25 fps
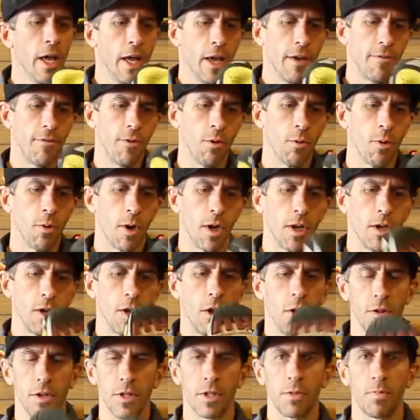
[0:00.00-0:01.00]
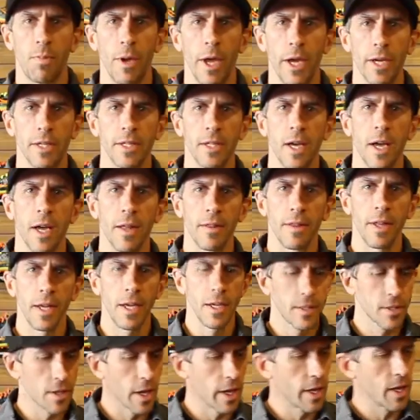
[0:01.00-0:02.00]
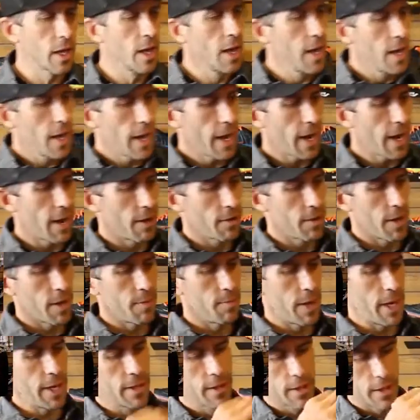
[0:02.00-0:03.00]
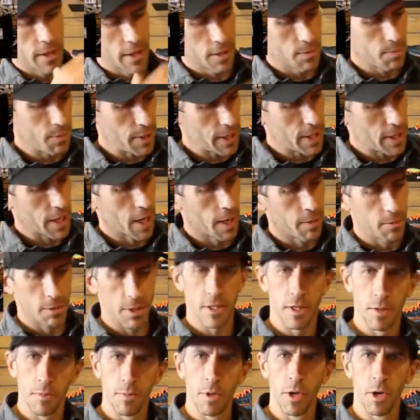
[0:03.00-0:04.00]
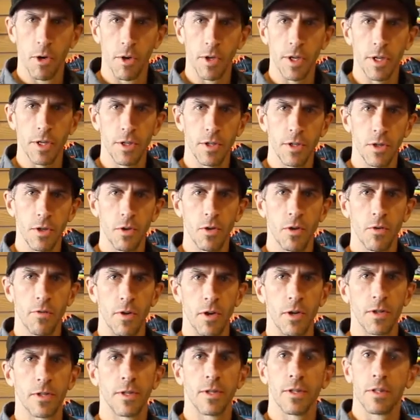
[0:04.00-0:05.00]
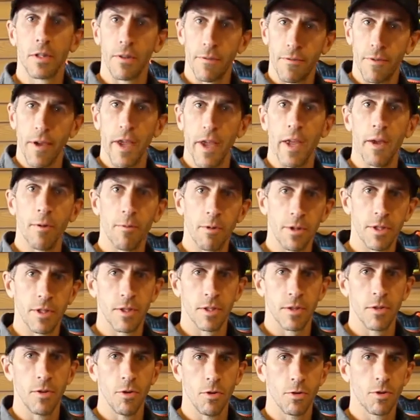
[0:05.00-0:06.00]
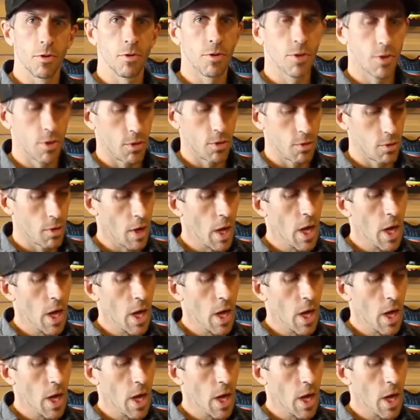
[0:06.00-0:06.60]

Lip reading: If you want to know the specs on these, like how they make this become a stability shoe versus the Fate, which is neutral shoe,